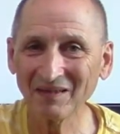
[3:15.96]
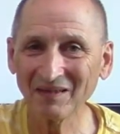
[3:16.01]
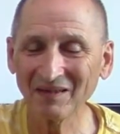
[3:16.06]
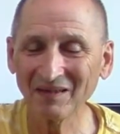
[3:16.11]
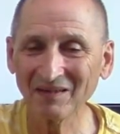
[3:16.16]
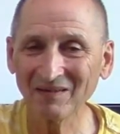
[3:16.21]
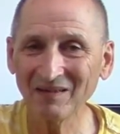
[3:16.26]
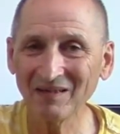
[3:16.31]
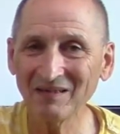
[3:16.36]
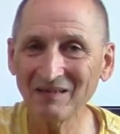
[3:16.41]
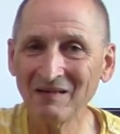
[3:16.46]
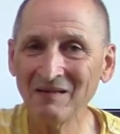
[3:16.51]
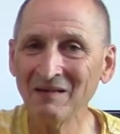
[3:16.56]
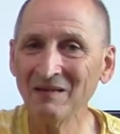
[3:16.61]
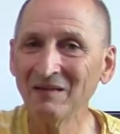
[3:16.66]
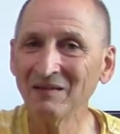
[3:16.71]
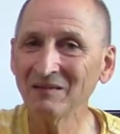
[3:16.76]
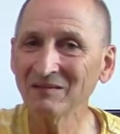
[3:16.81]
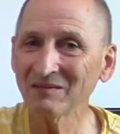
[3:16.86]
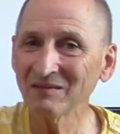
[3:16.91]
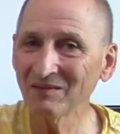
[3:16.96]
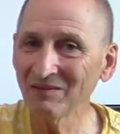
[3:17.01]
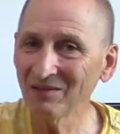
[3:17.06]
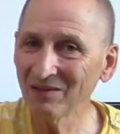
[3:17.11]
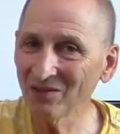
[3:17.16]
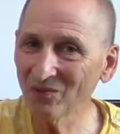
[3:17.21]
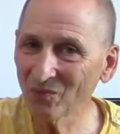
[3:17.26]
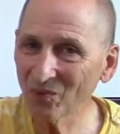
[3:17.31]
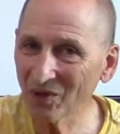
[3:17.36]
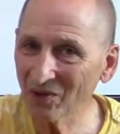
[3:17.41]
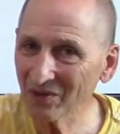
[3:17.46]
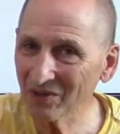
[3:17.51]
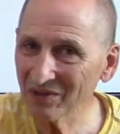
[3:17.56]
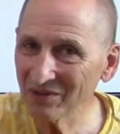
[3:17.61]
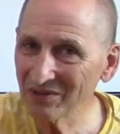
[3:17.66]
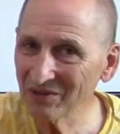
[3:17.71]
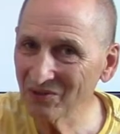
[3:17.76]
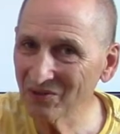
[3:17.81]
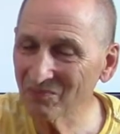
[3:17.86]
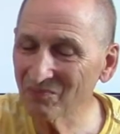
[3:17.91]
All right, little work
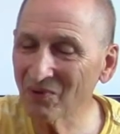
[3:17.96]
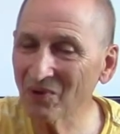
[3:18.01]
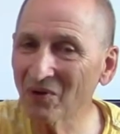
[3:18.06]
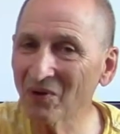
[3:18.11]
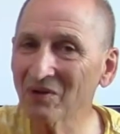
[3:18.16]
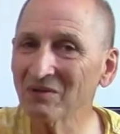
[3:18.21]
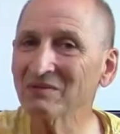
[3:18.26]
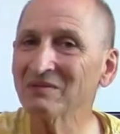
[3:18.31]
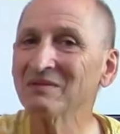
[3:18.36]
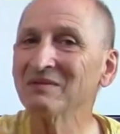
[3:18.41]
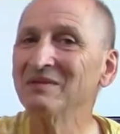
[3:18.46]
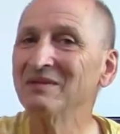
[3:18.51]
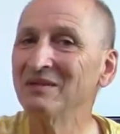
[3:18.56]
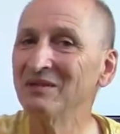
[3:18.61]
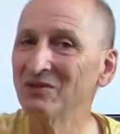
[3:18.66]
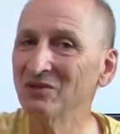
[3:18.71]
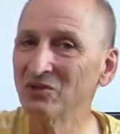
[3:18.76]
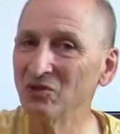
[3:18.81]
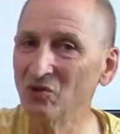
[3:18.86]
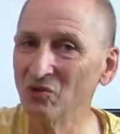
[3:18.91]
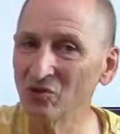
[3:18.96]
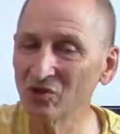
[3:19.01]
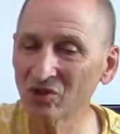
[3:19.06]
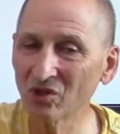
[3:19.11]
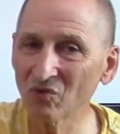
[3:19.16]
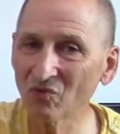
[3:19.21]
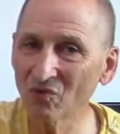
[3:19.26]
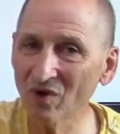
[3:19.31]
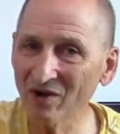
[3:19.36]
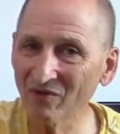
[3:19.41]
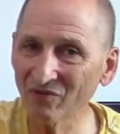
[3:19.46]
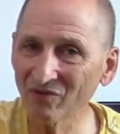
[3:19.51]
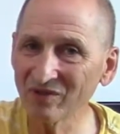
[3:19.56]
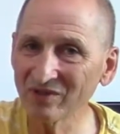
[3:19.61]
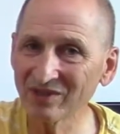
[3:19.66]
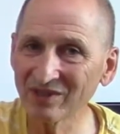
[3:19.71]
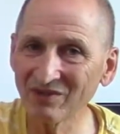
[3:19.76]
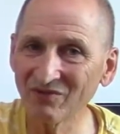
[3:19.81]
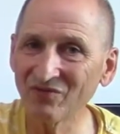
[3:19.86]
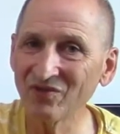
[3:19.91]
on your part. Use the
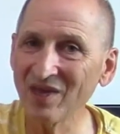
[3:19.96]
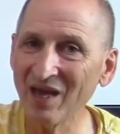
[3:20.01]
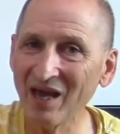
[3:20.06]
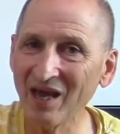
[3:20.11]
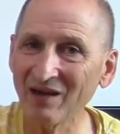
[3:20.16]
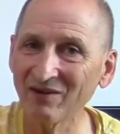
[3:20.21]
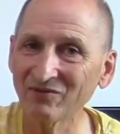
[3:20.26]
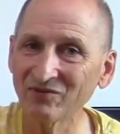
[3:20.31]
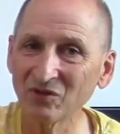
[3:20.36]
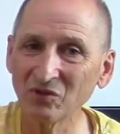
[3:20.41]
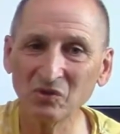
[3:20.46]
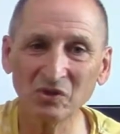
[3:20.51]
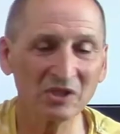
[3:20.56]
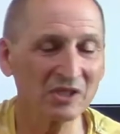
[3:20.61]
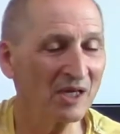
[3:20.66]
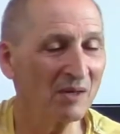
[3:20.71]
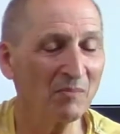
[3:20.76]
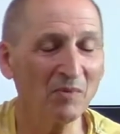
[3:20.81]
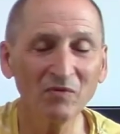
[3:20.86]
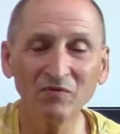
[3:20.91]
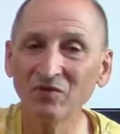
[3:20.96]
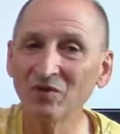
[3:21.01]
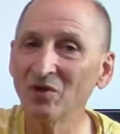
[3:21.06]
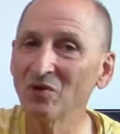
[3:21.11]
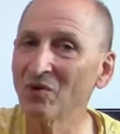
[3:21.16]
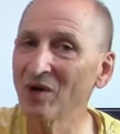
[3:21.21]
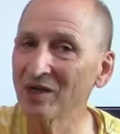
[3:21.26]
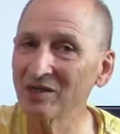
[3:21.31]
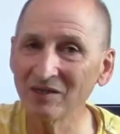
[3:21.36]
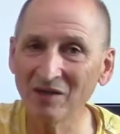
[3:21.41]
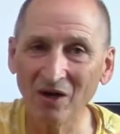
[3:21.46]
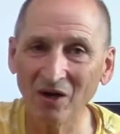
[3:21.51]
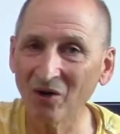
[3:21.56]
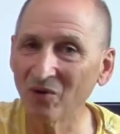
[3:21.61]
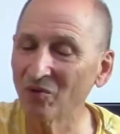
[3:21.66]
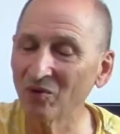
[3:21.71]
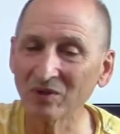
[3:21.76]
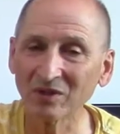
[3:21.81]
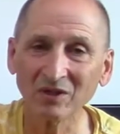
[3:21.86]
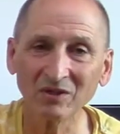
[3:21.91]
reference if you have to. Some of you I
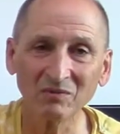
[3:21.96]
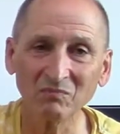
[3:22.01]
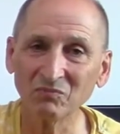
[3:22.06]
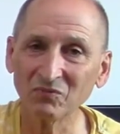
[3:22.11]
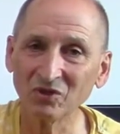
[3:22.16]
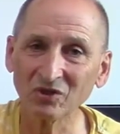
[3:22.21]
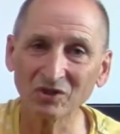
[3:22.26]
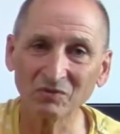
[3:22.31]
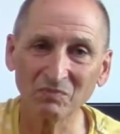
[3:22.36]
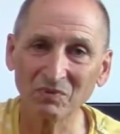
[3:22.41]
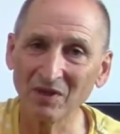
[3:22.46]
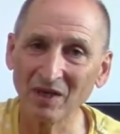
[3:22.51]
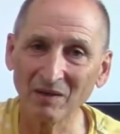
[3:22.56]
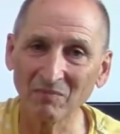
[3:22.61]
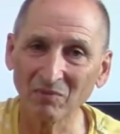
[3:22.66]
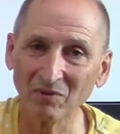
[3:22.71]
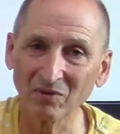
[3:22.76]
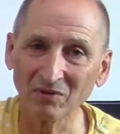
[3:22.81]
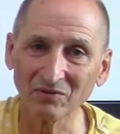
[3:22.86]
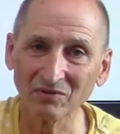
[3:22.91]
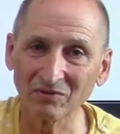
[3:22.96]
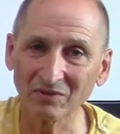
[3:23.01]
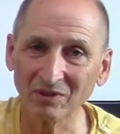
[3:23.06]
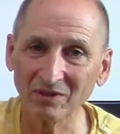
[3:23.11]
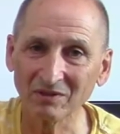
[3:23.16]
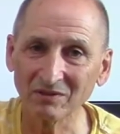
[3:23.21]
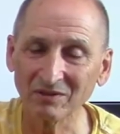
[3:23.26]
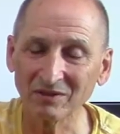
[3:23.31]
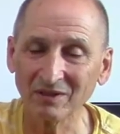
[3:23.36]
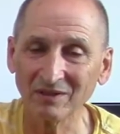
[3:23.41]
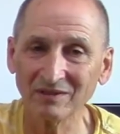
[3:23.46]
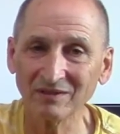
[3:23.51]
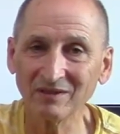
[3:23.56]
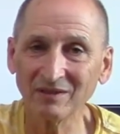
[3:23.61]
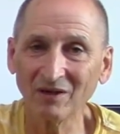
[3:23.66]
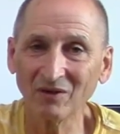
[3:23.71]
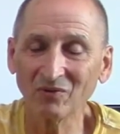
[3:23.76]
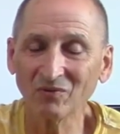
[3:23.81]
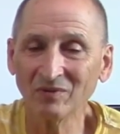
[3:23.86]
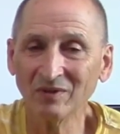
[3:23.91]
know are going to just be able to, to you
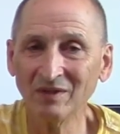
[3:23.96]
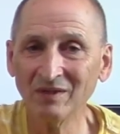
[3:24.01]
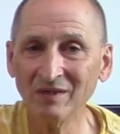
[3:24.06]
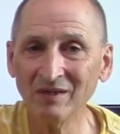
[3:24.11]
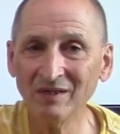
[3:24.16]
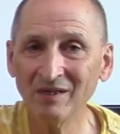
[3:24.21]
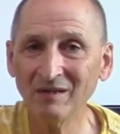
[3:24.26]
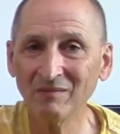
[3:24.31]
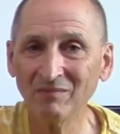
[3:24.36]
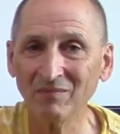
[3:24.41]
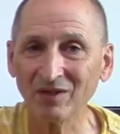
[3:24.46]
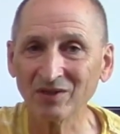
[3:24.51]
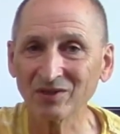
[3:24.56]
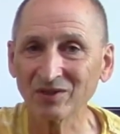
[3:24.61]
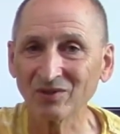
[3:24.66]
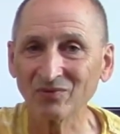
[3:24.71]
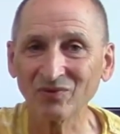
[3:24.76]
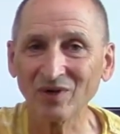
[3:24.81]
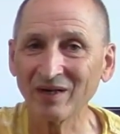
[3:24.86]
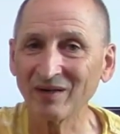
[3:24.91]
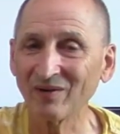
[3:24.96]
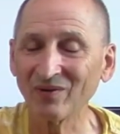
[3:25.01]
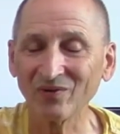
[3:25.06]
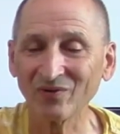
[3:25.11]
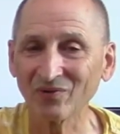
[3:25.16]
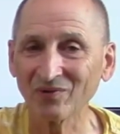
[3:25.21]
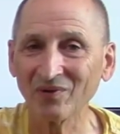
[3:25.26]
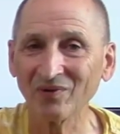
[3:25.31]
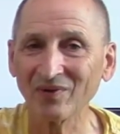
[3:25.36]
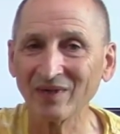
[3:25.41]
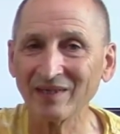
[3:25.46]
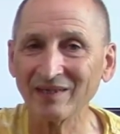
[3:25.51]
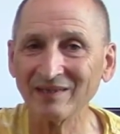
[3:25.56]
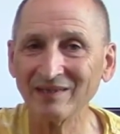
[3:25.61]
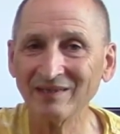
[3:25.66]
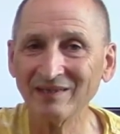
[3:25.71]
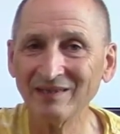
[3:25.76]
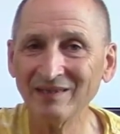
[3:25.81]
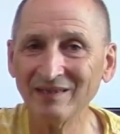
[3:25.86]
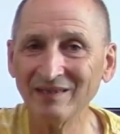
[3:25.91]
know, muscle right on through it,
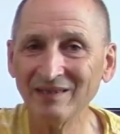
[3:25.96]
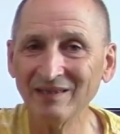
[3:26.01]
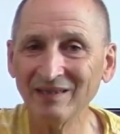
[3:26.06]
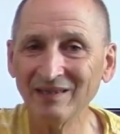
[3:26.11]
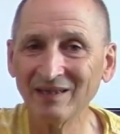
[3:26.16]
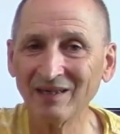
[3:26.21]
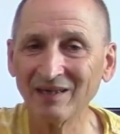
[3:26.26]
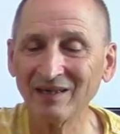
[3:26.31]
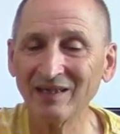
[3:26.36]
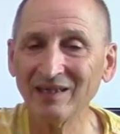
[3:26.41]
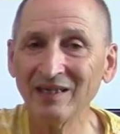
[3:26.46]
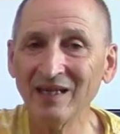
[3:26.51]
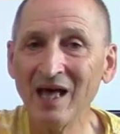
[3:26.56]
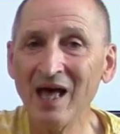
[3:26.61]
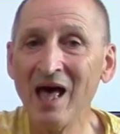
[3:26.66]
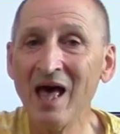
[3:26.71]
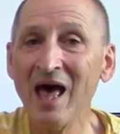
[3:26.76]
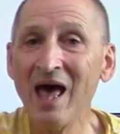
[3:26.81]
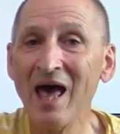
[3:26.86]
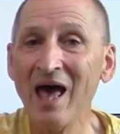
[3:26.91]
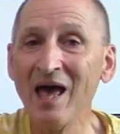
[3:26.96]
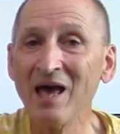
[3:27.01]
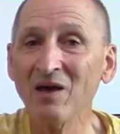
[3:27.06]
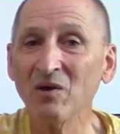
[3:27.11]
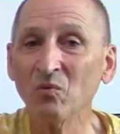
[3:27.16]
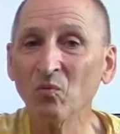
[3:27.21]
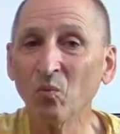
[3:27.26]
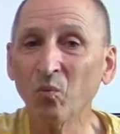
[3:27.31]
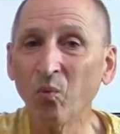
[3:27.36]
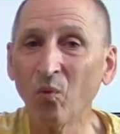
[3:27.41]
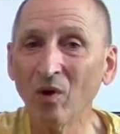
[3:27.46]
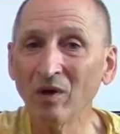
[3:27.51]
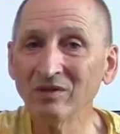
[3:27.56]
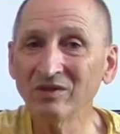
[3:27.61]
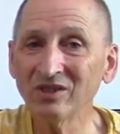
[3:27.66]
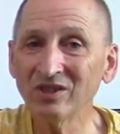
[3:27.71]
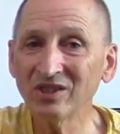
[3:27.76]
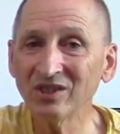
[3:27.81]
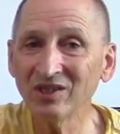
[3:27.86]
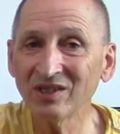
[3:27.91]
right? And
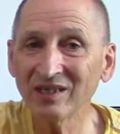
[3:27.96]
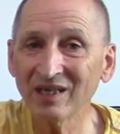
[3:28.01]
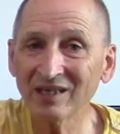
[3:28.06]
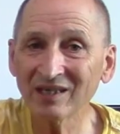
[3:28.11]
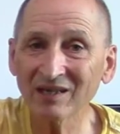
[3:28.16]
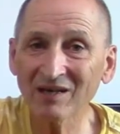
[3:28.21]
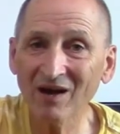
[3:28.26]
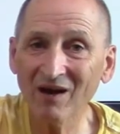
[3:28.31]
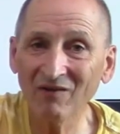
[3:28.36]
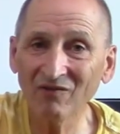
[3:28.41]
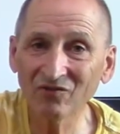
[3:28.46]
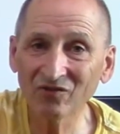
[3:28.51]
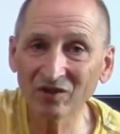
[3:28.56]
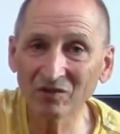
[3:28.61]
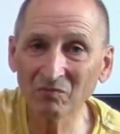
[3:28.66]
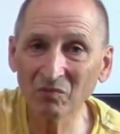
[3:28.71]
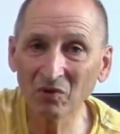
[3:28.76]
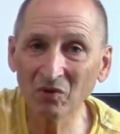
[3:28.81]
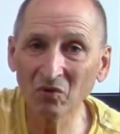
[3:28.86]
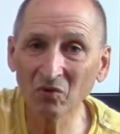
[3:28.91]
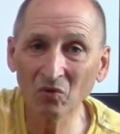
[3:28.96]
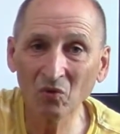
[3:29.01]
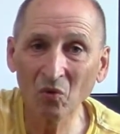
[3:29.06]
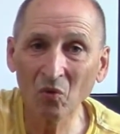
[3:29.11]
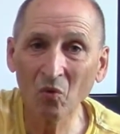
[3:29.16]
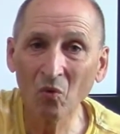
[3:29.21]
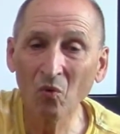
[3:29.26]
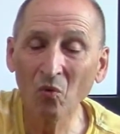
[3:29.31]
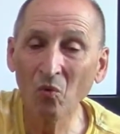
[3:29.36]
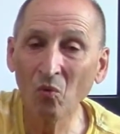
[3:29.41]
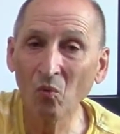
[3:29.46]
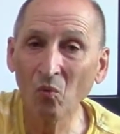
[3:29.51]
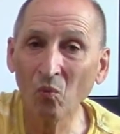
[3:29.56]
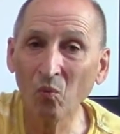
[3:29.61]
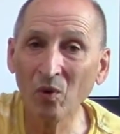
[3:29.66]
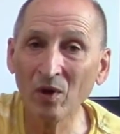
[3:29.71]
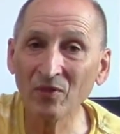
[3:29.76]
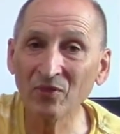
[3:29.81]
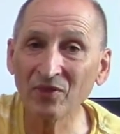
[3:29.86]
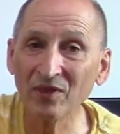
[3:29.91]
once you get comfortable
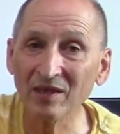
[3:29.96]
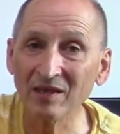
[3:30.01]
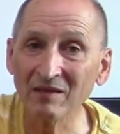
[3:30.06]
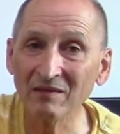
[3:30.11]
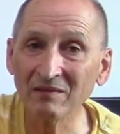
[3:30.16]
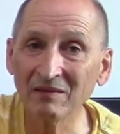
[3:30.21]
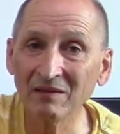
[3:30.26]
with the